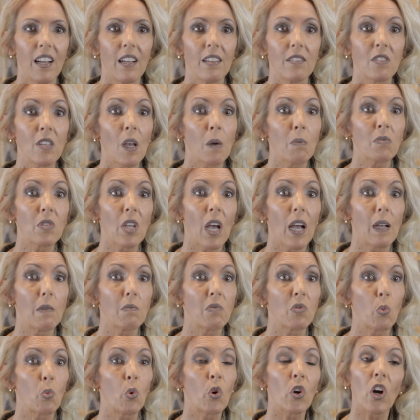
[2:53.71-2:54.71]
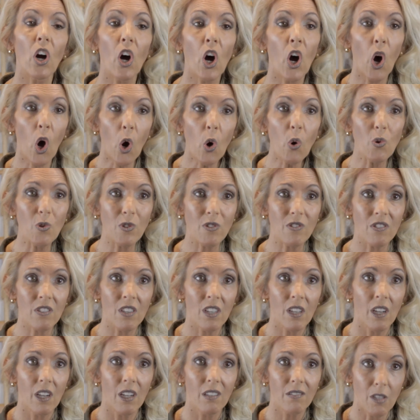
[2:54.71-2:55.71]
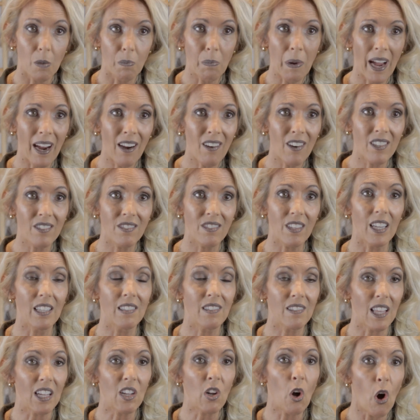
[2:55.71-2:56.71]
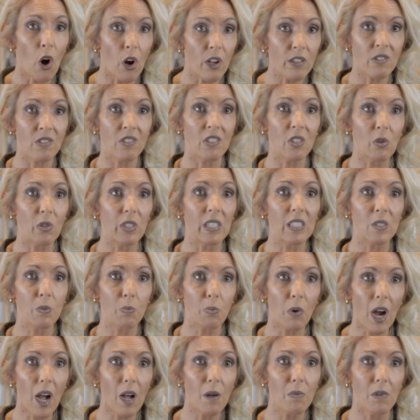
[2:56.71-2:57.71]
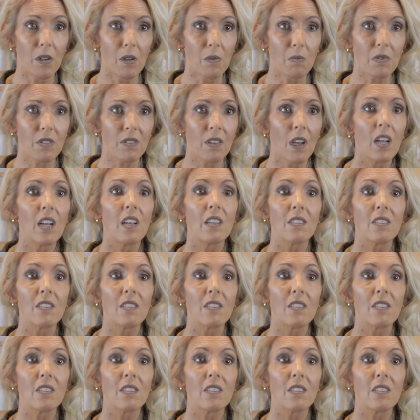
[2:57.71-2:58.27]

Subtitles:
sometimes we're a host to parasites that cause serious problems,